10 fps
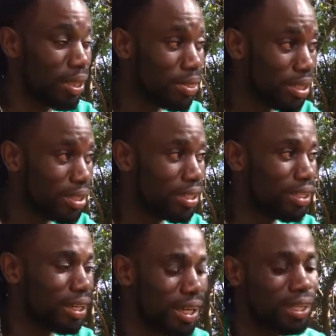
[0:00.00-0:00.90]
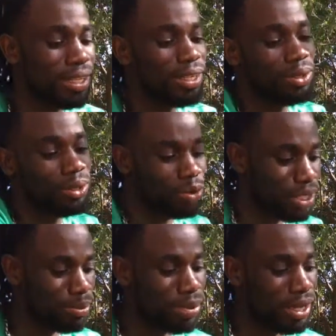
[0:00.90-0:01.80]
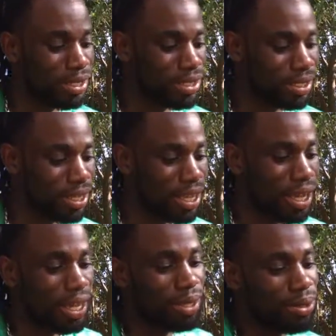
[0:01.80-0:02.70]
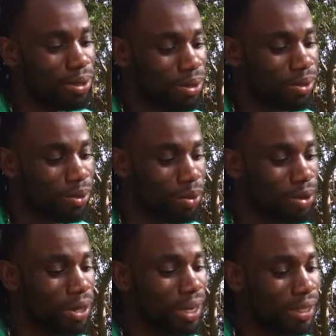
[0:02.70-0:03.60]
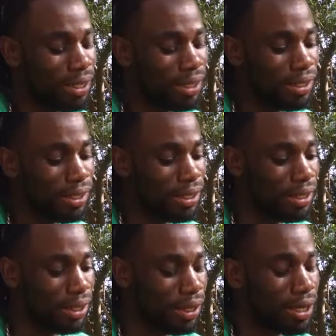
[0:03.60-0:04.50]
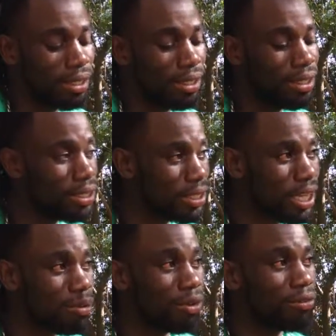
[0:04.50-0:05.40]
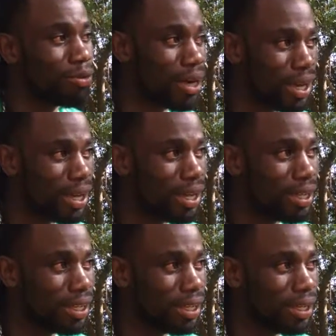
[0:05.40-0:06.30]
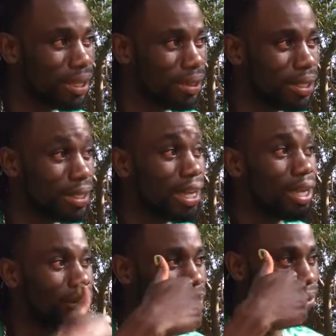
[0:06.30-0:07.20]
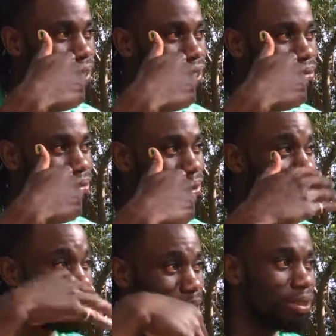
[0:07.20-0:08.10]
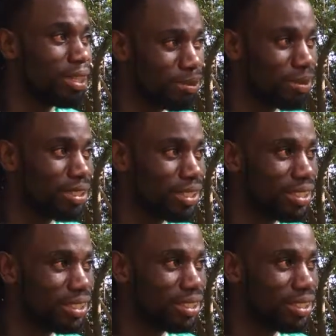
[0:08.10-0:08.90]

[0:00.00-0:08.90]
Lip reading: And then for 20 packs, I know we're going to need this number of worker, and then I call them. Come in the morning.